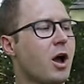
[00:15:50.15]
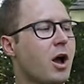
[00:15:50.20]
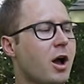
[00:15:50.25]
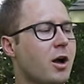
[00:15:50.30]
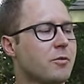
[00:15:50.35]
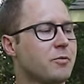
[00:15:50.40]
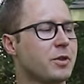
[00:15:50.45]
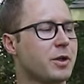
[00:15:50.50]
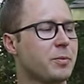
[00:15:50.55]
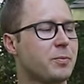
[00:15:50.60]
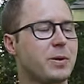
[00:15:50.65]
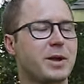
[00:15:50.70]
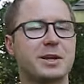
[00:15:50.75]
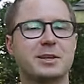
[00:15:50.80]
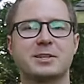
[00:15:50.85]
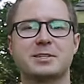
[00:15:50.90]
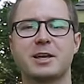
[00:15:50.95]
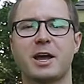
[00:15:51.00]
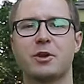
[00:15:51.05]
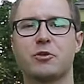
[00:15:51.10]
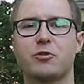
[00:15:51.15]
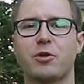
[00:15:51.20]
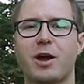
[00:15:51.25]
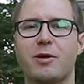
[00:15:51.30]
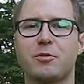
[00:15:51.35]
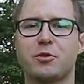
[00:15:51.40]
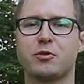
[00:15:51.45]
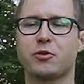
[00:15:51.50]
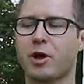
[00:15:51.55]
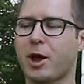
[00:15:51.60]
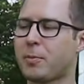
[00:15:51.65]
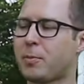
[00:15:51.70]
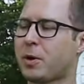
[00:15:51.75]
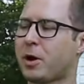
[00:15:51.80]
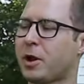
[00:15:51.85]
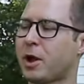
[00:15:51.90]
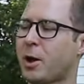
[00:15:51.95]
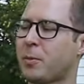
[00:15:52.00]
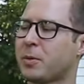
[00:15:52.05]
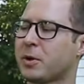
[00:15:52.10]
of the Peak Design travel
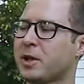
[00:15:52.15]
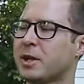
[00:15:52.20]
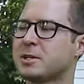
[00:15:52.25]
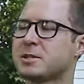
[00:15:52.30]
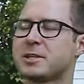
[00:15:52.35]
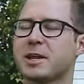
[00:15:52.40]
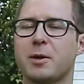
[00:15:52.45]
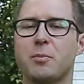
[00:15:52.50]
tripod up against